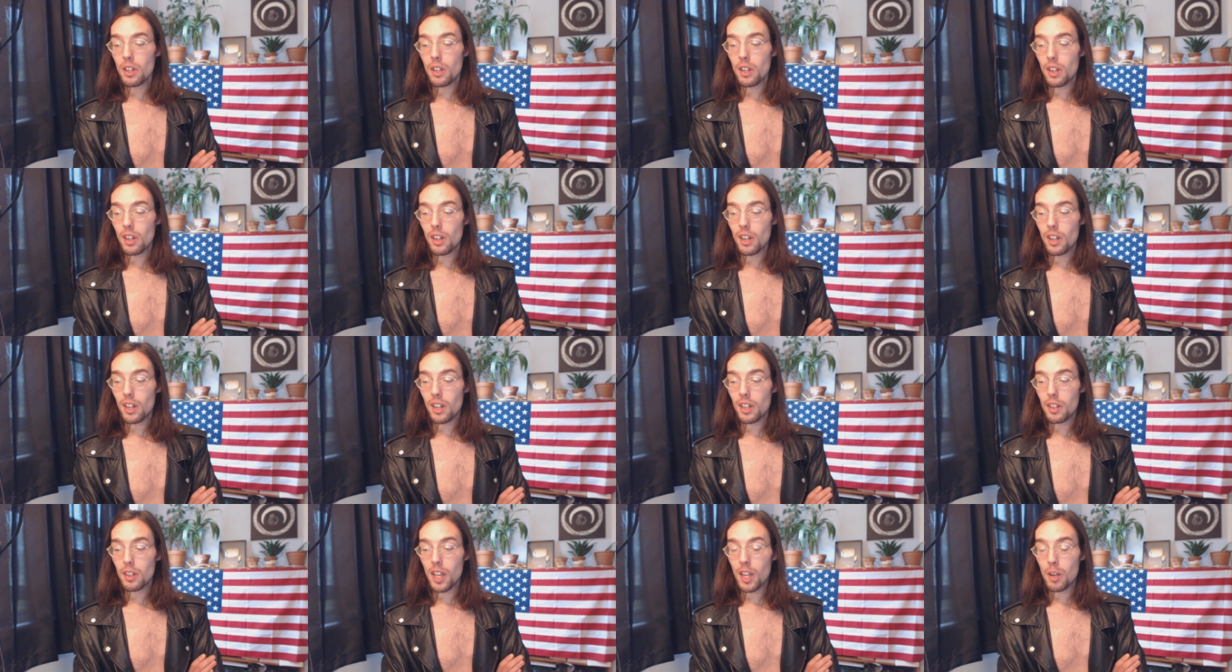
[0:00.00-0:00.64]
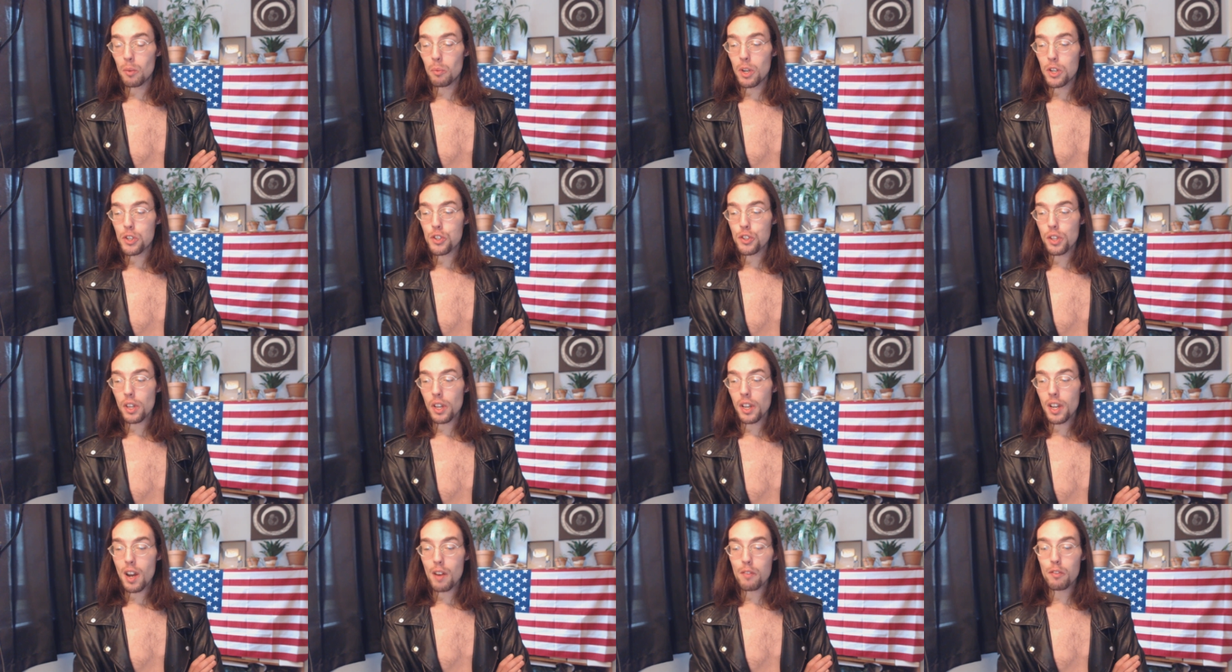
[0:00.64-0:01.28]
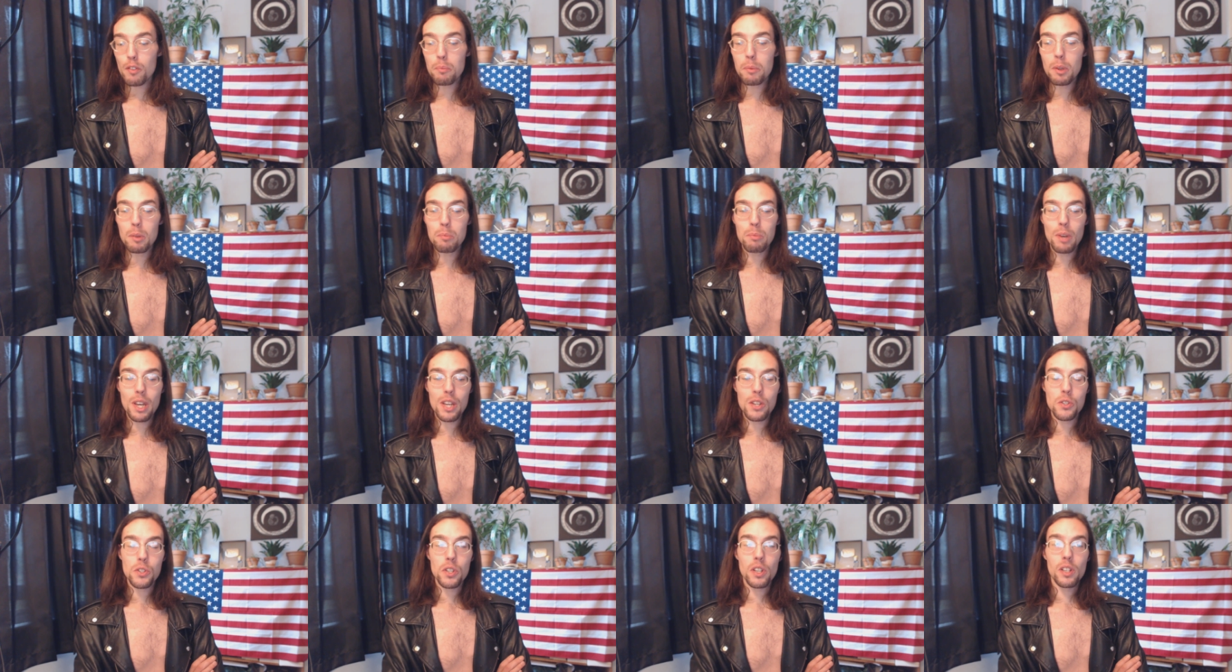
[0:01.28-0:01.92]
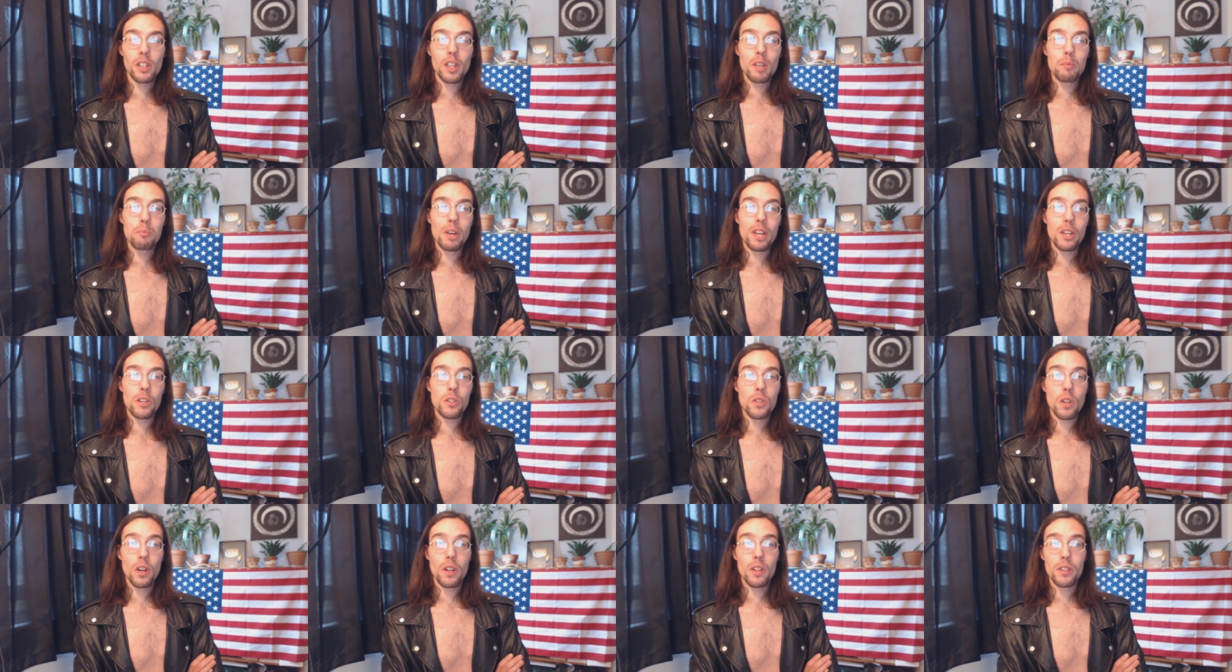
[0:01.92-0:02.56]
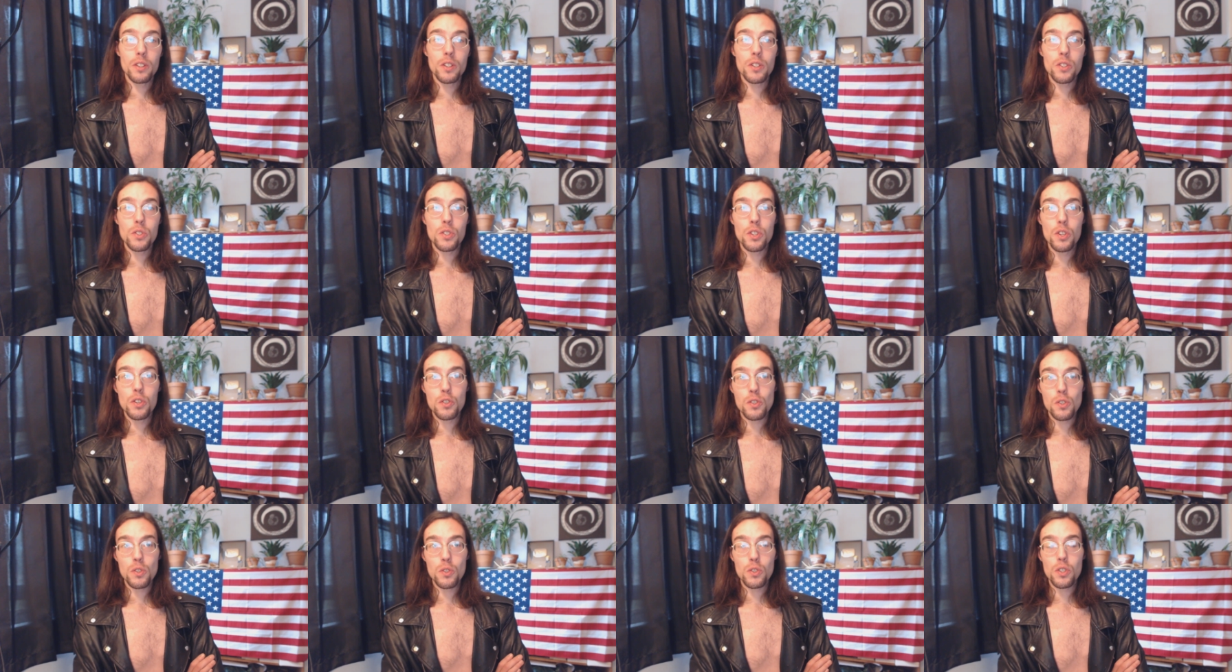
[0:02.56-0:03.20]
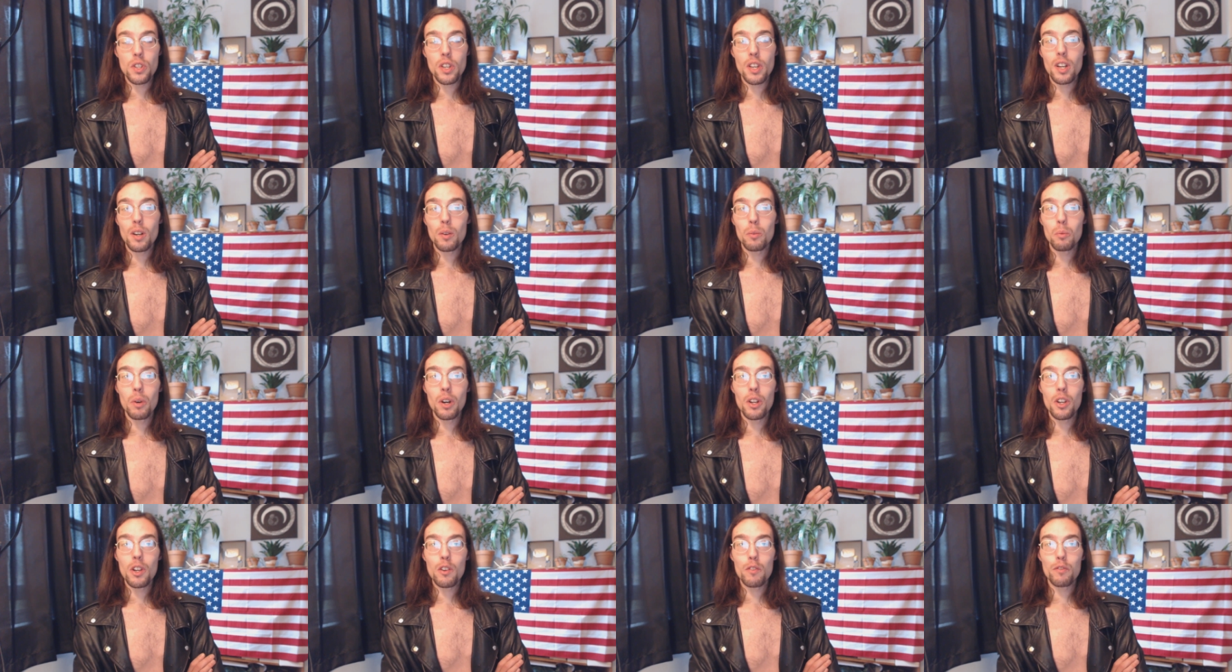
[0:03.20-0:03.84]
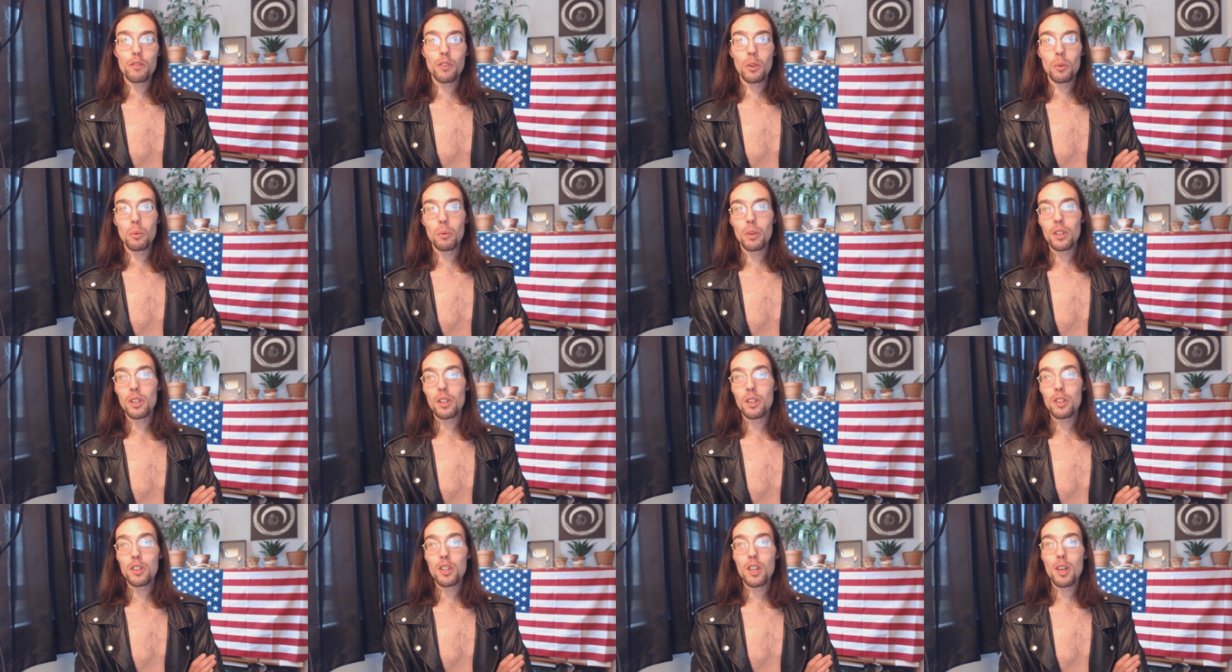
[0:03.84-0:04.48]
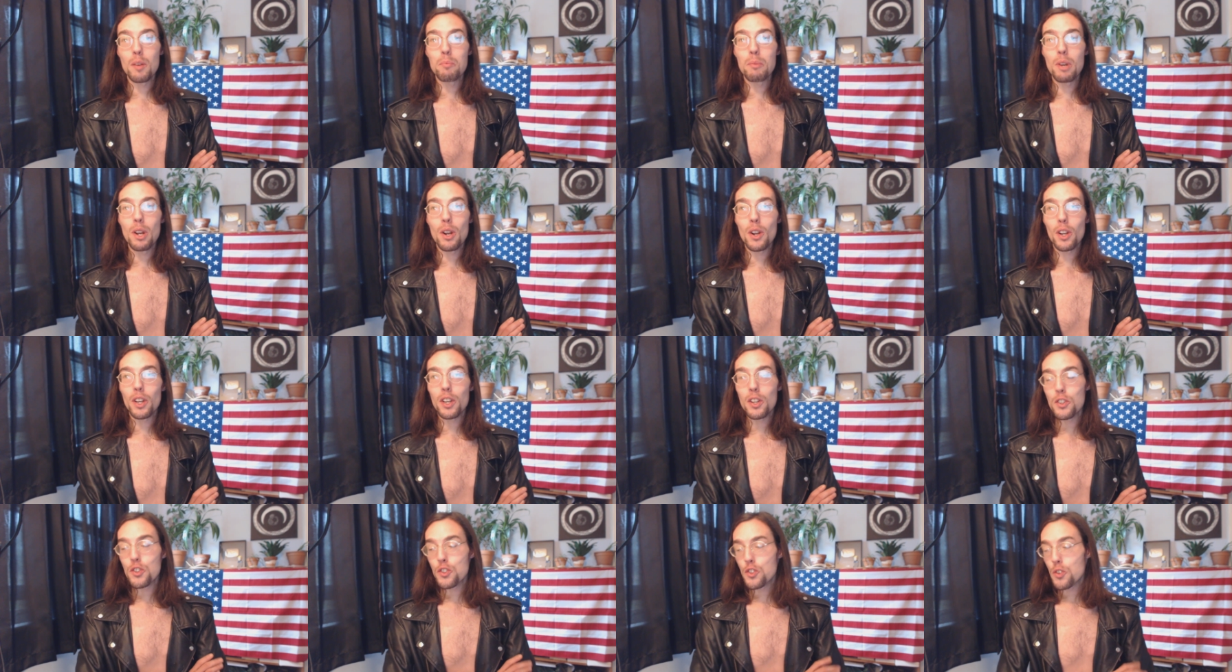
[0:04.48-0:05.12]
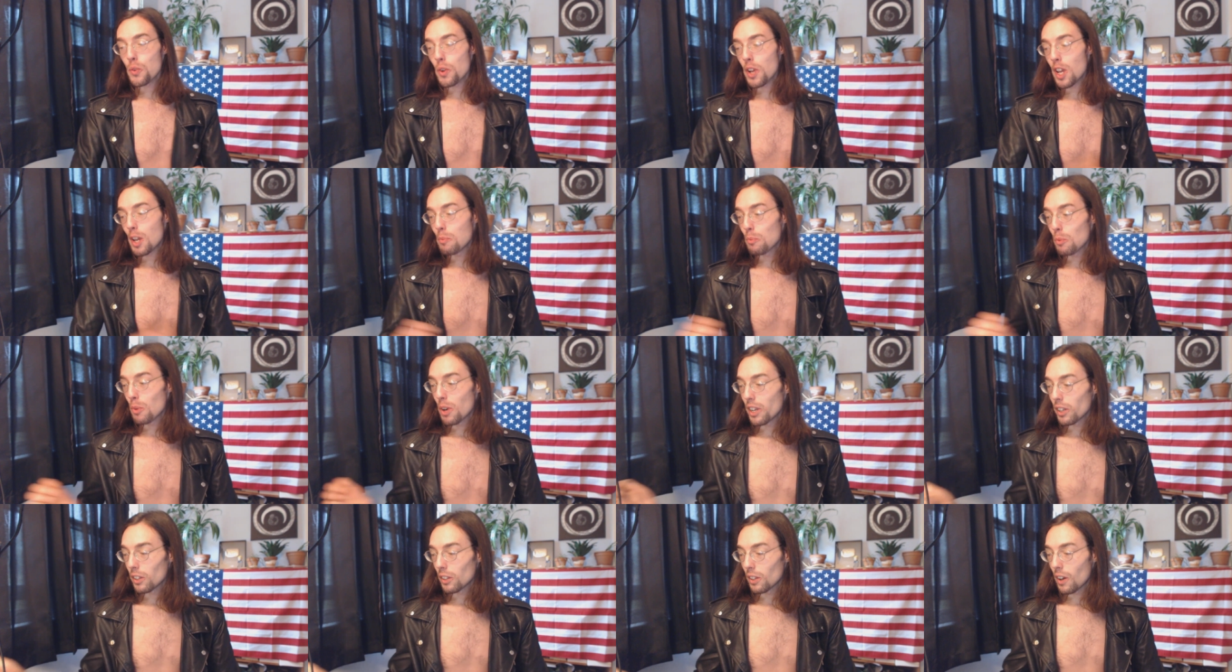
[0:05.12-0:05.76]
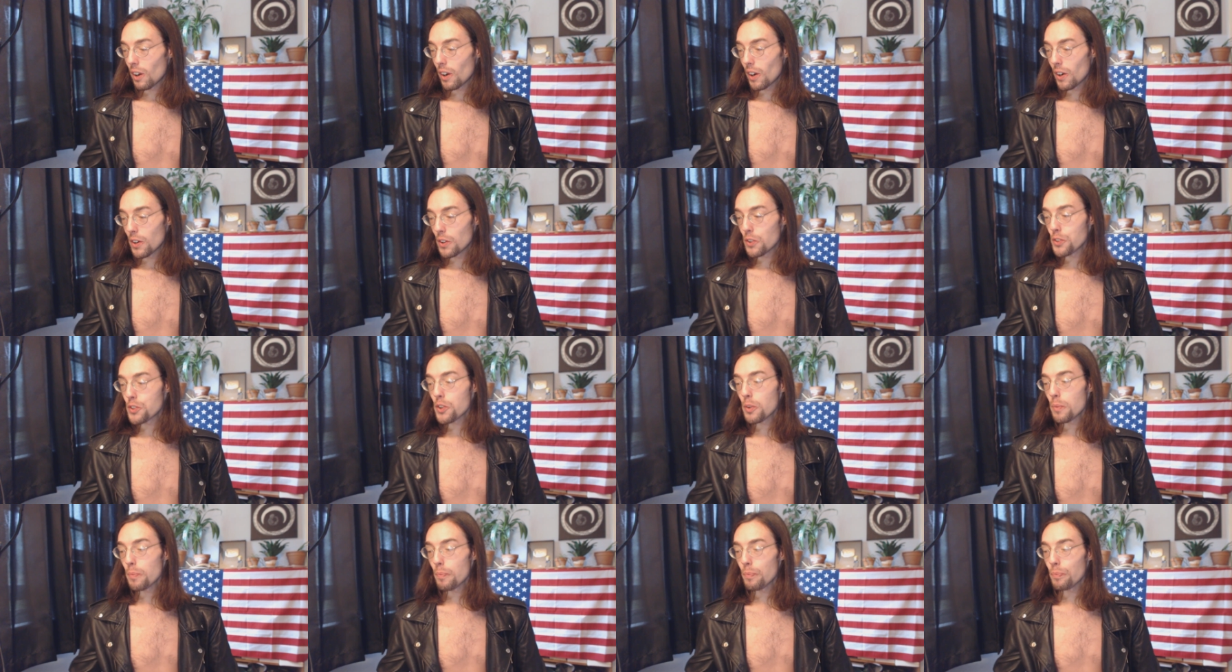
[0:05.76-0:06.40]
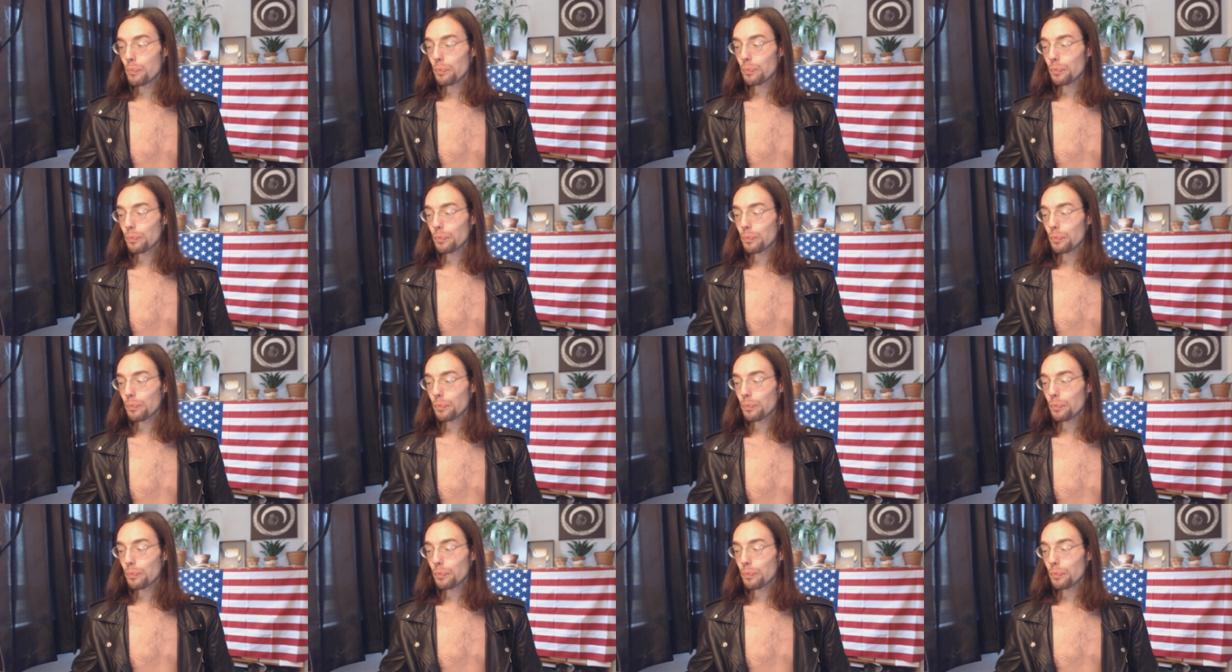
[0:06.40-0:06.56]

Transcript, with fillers: Uh, in which the government basically makes all the decisions. Yeah, wonderful. The, the American dream writ large.